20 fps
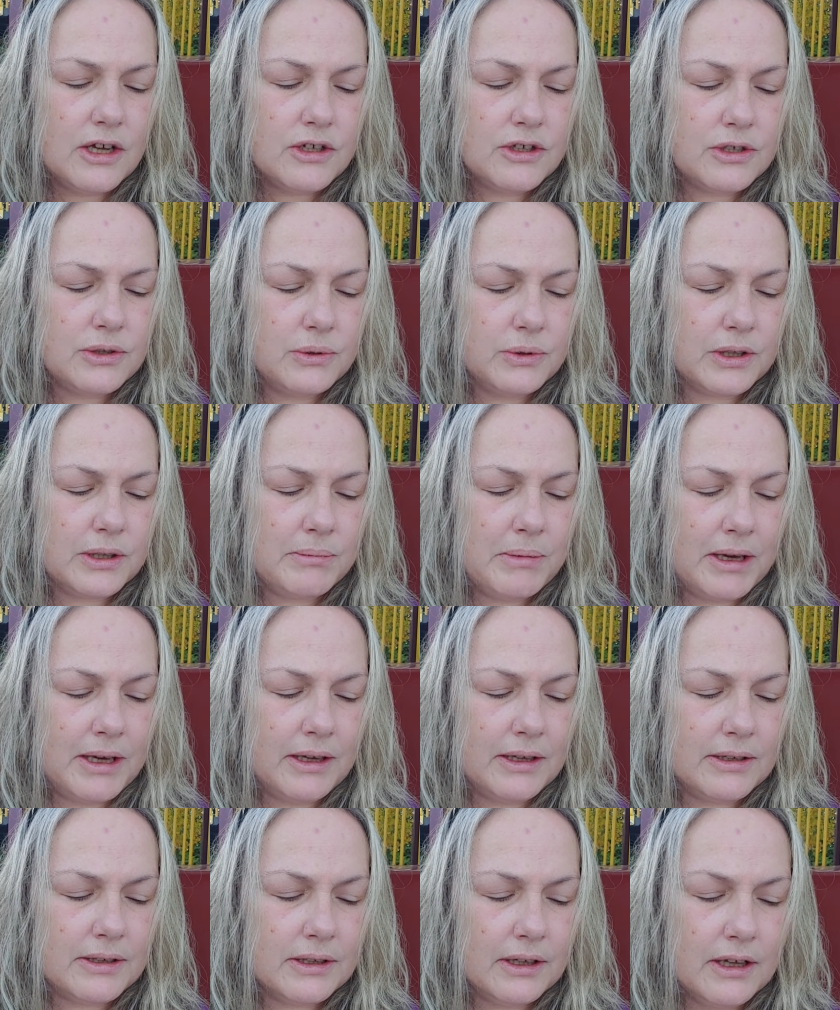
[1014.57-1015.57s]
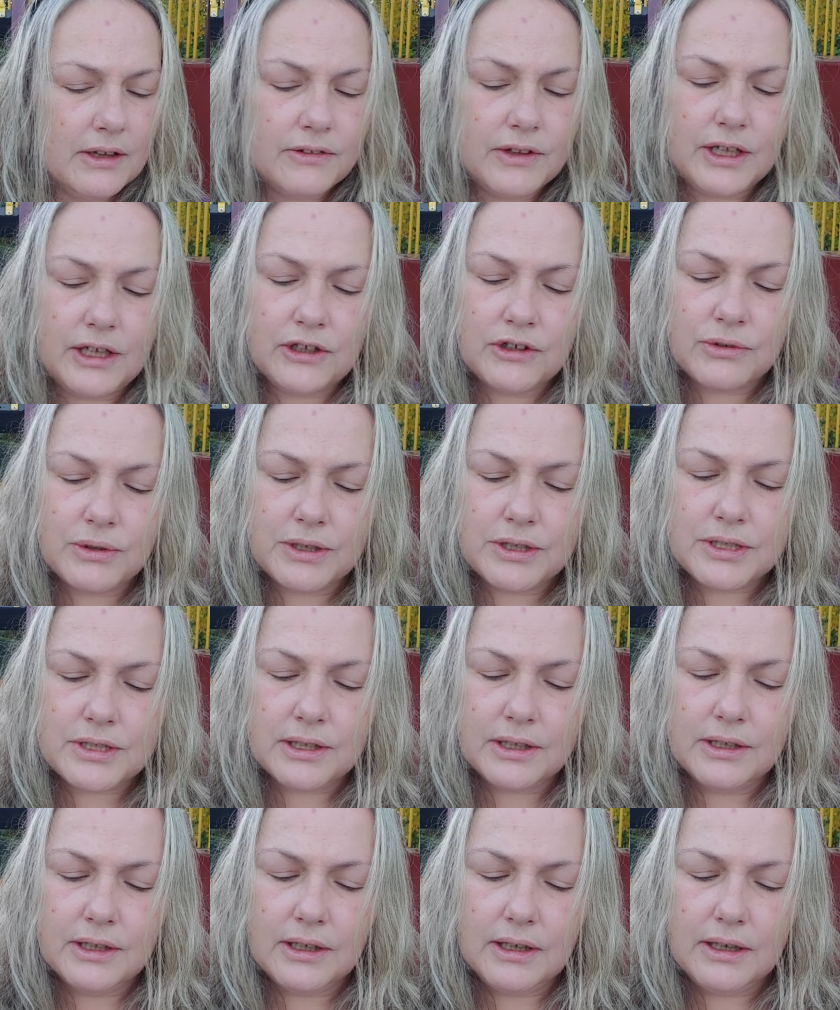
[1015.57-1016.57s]
to command the
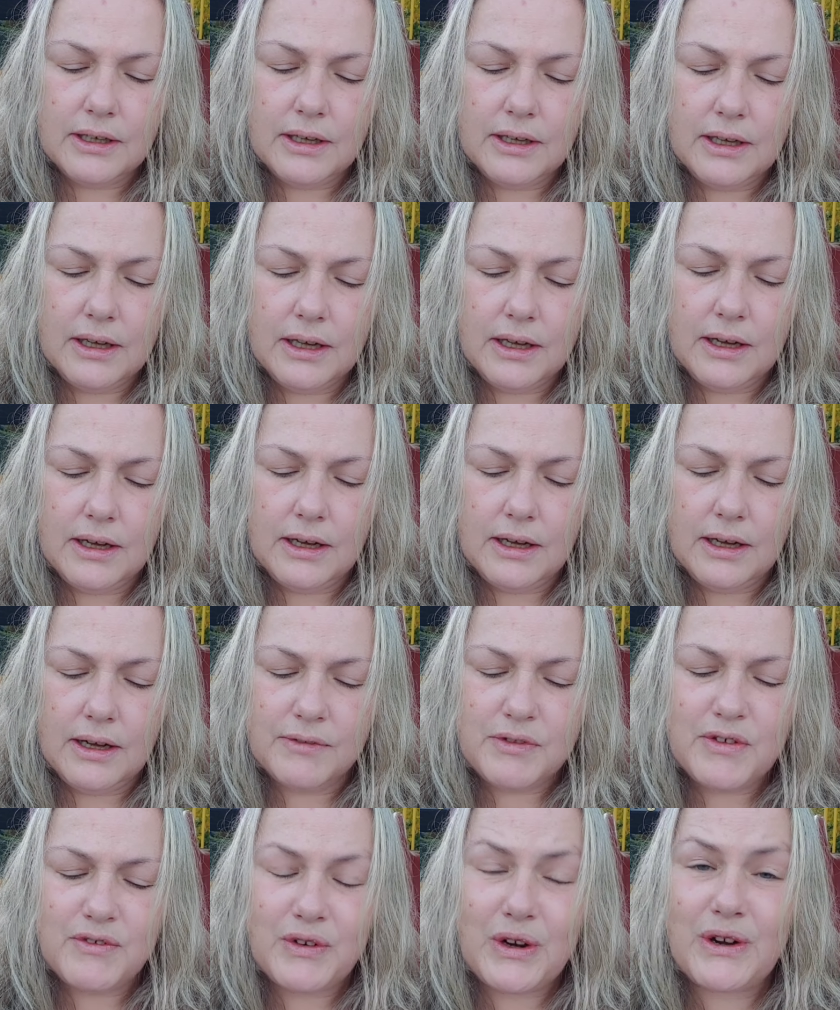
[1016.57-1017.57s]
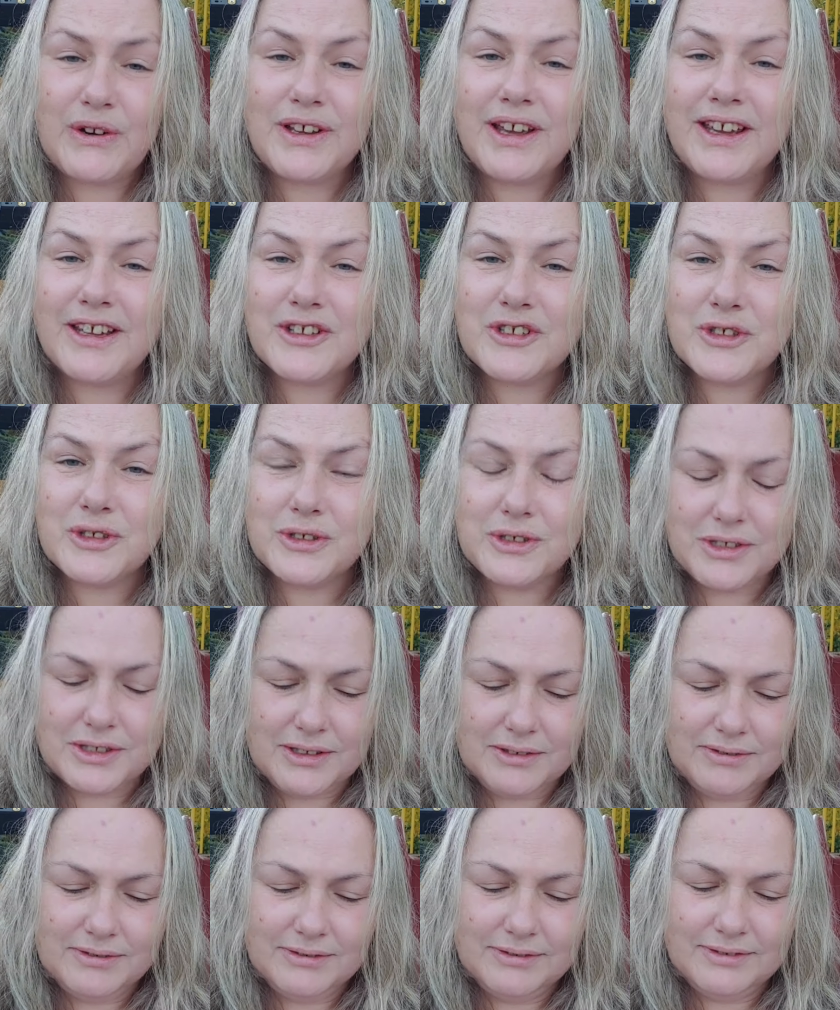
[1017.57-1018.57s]
interest of the very angels.
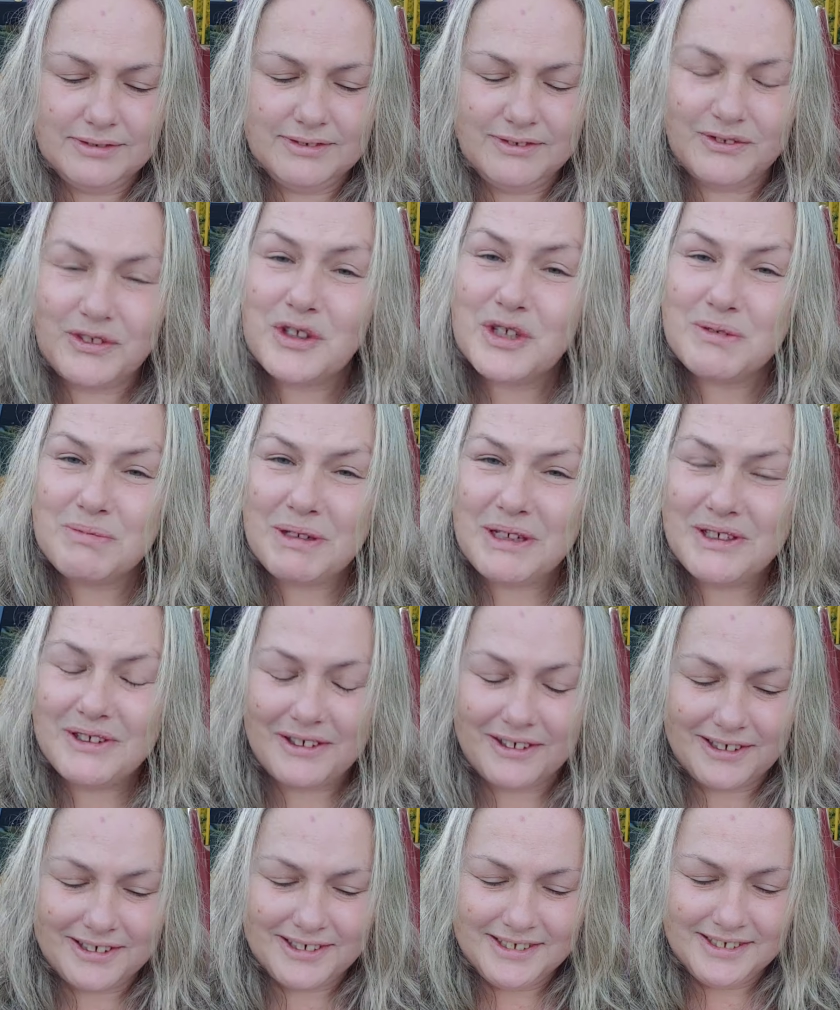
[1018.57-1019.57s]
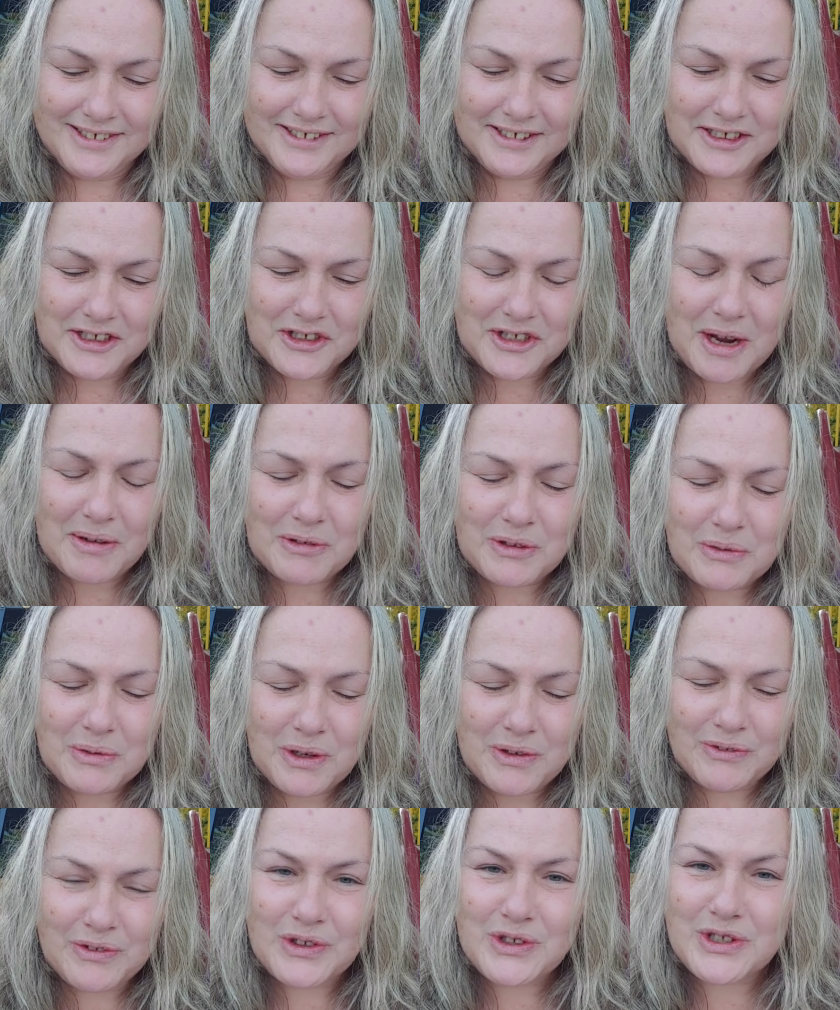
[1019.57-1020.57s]
1 Peter chapter
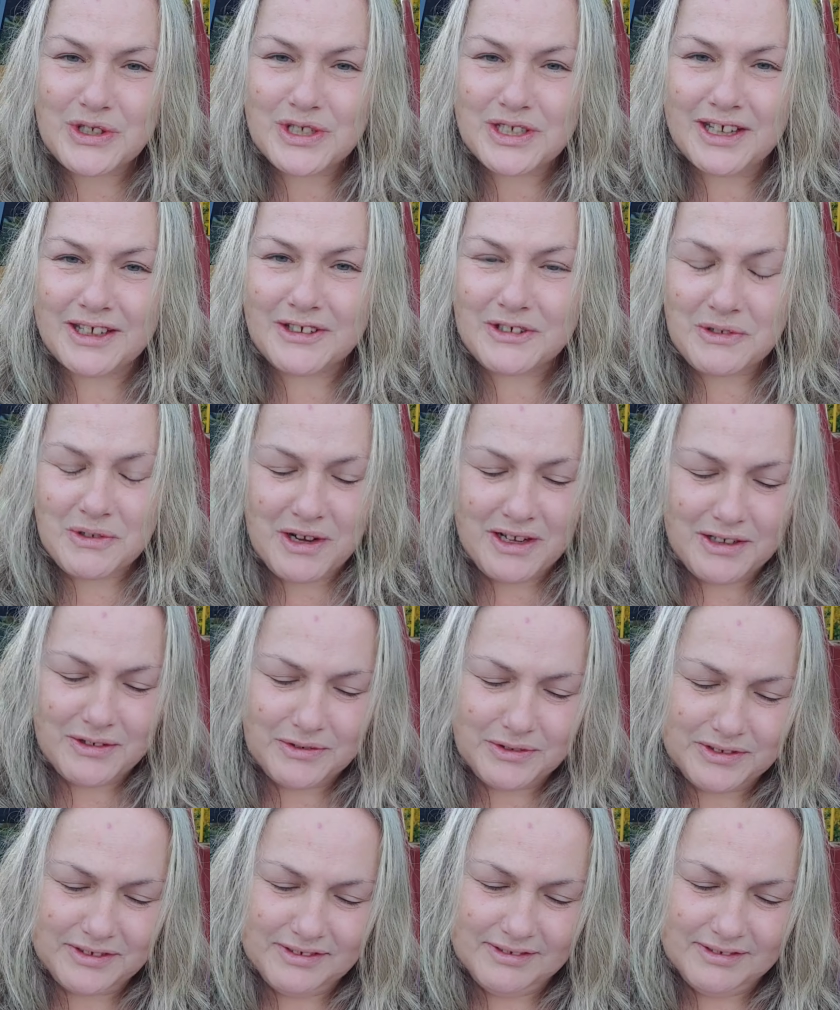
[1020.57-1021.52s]
1 verses 10 and 12.